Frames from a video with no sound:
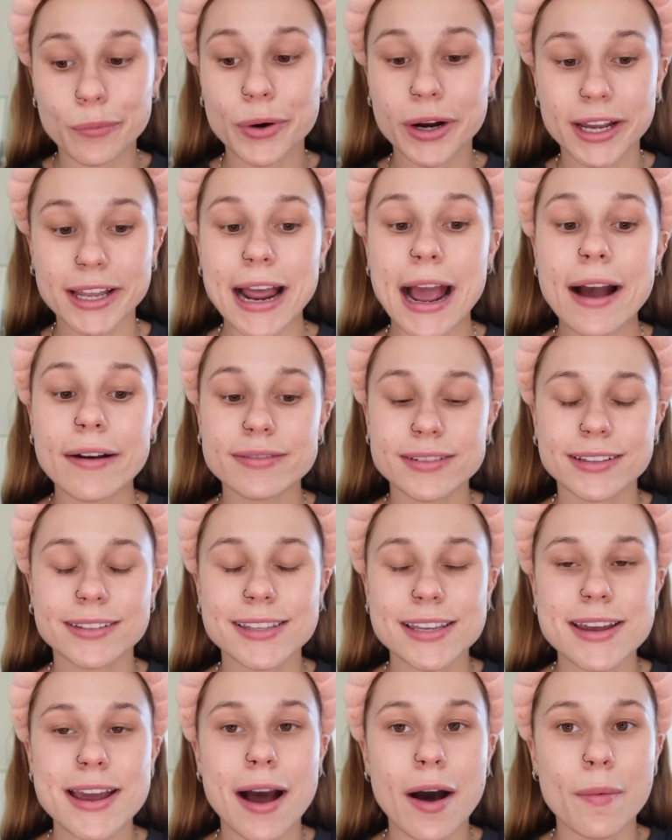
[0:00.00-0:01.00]
We're gonna have to
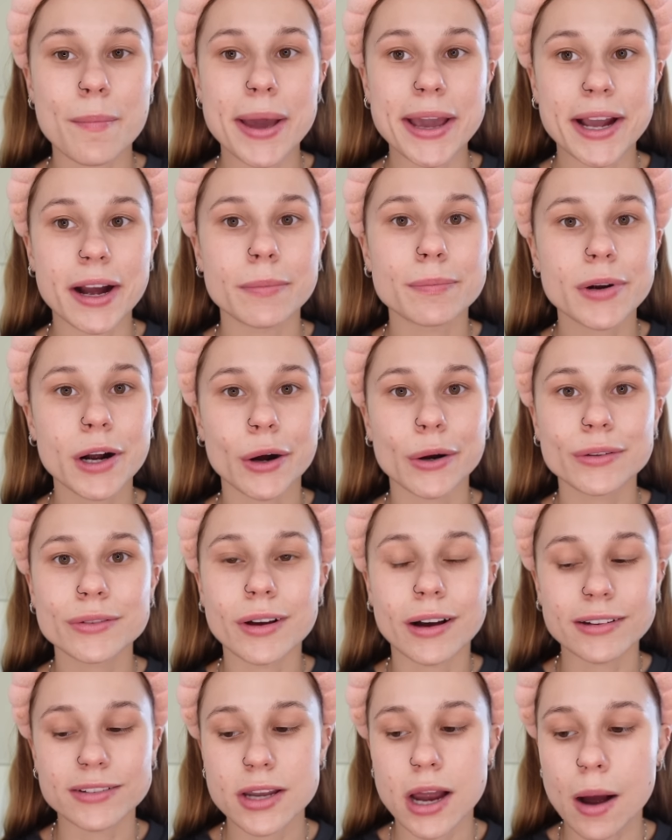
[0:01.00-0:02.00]
see how makeup goes
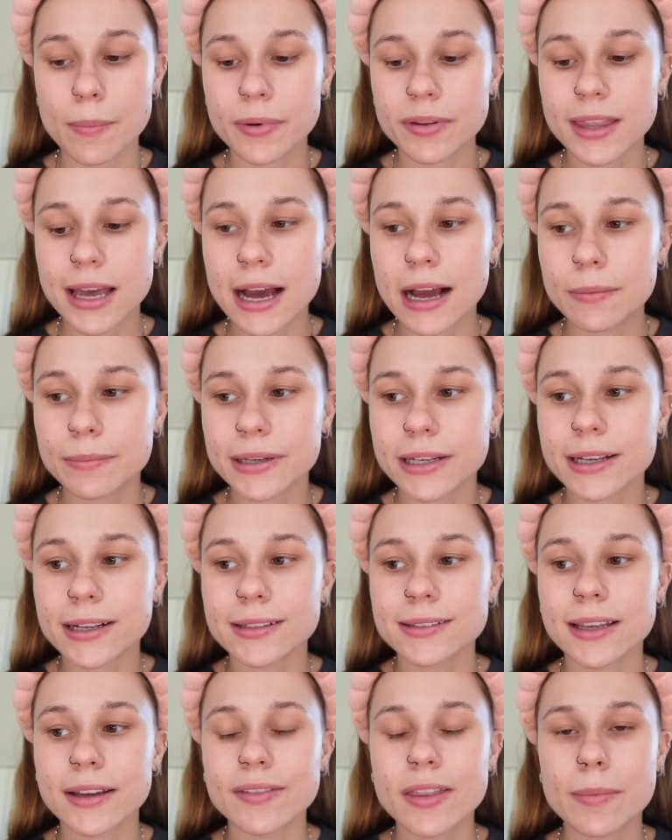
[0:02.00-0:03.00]
on top of that
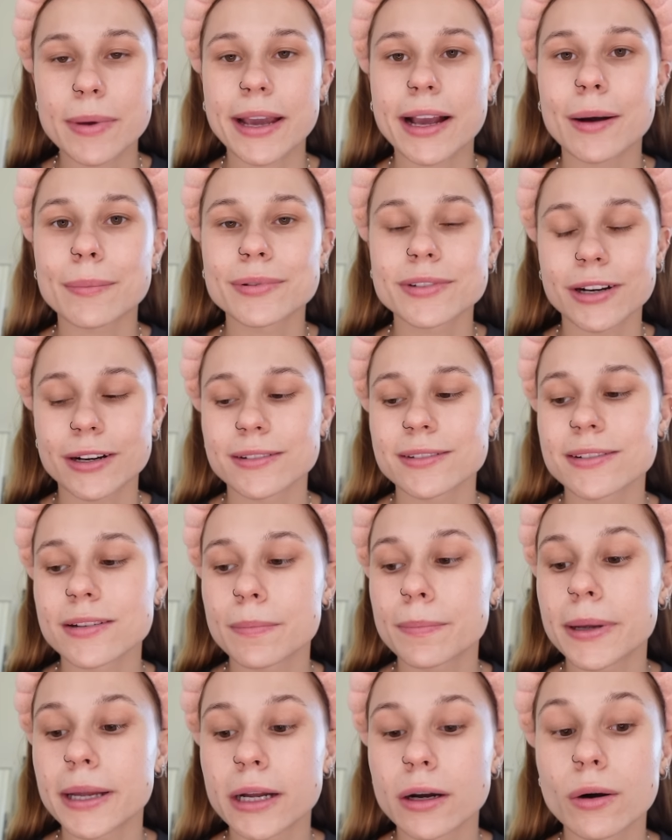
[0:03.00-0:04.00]
because if the makeup starts to
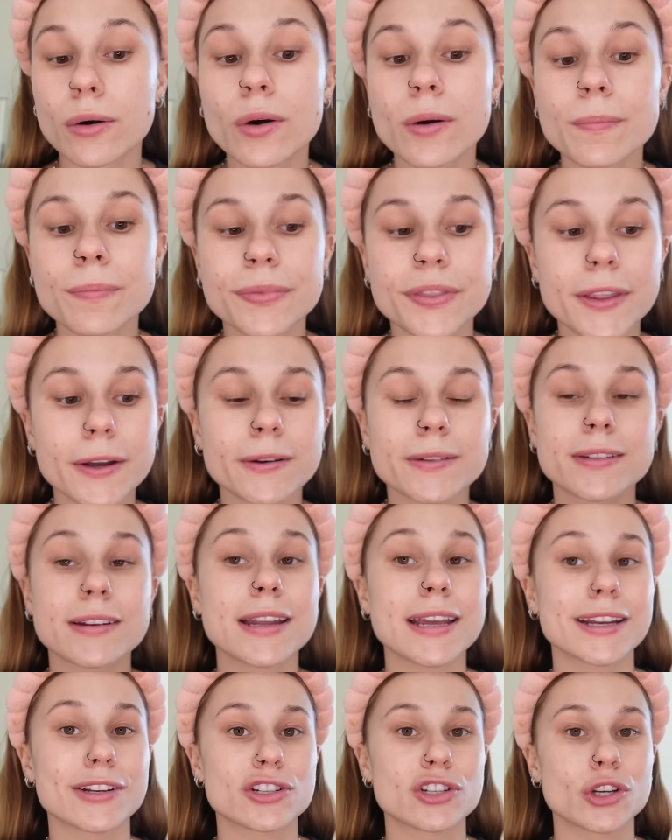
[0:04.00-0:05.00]
pill, there's an
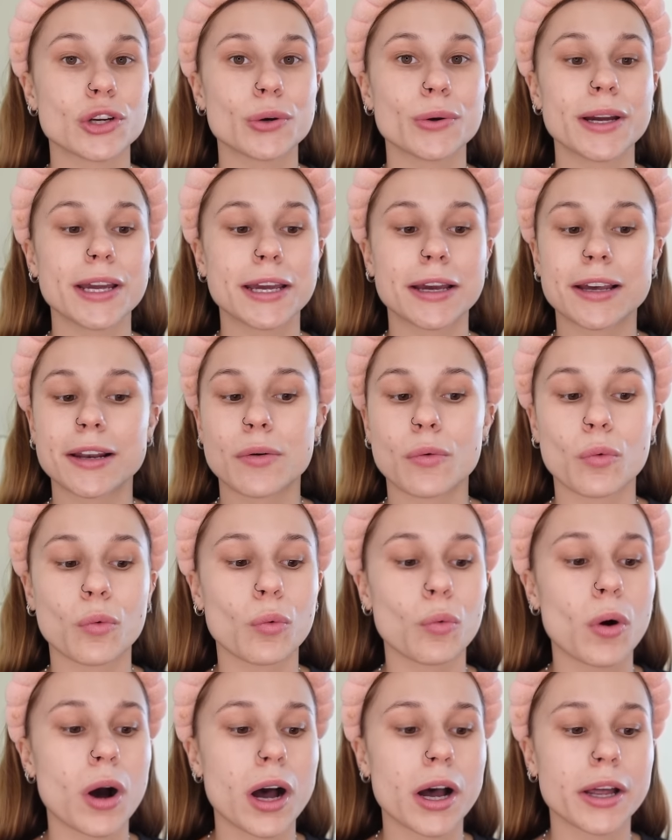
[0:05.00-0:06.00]
issue in
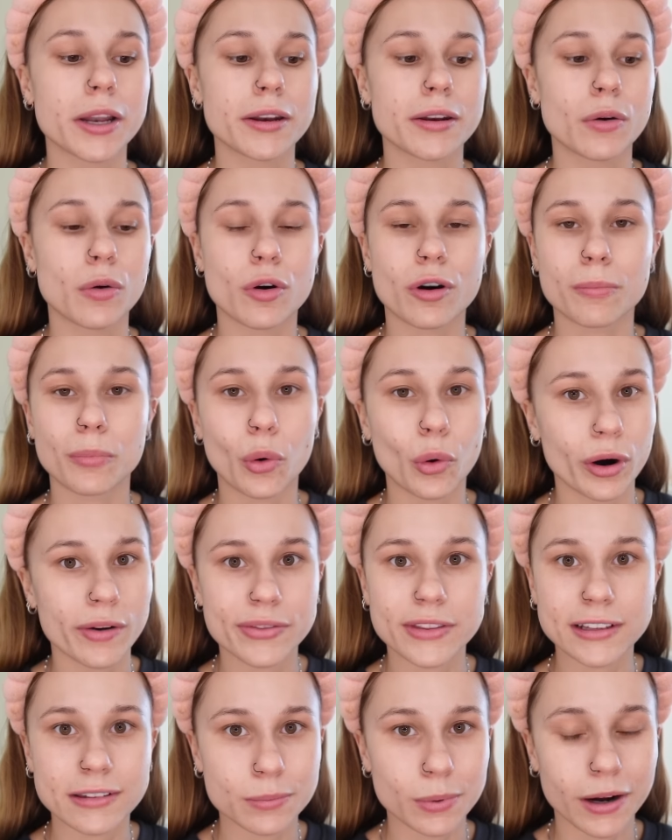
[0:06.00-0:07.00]
one or more of
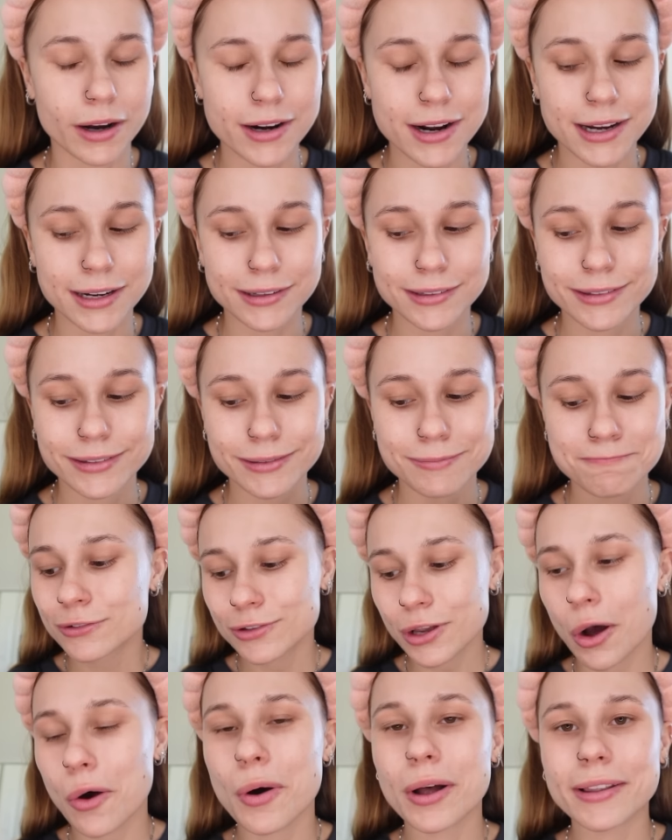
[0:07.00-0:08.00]
these products.
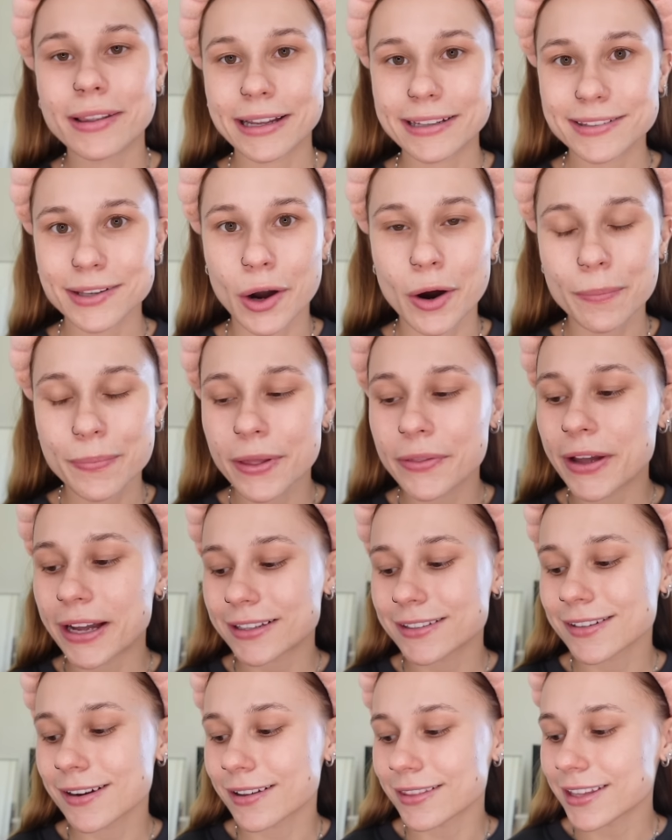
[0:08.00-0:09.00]
So let's hope that
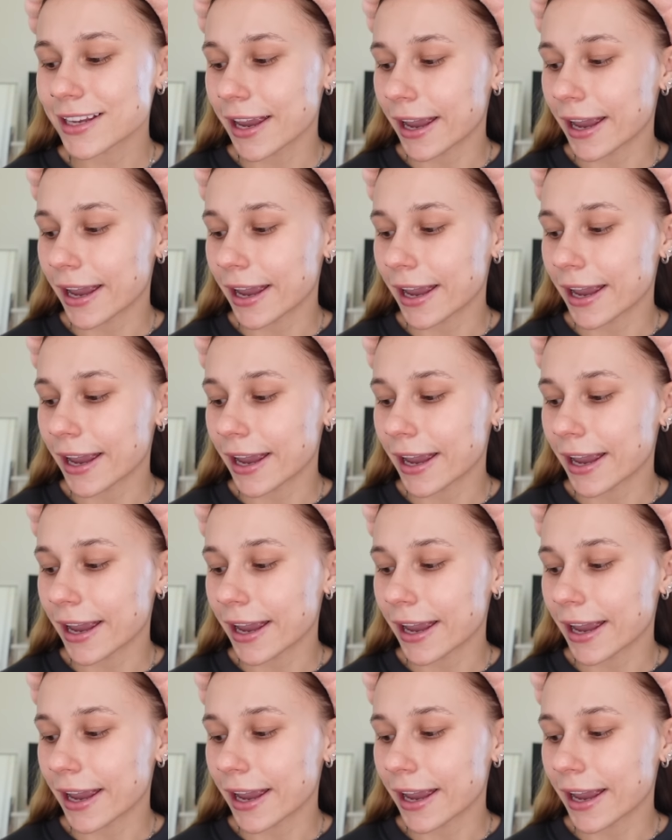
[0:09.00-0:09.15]
that's not the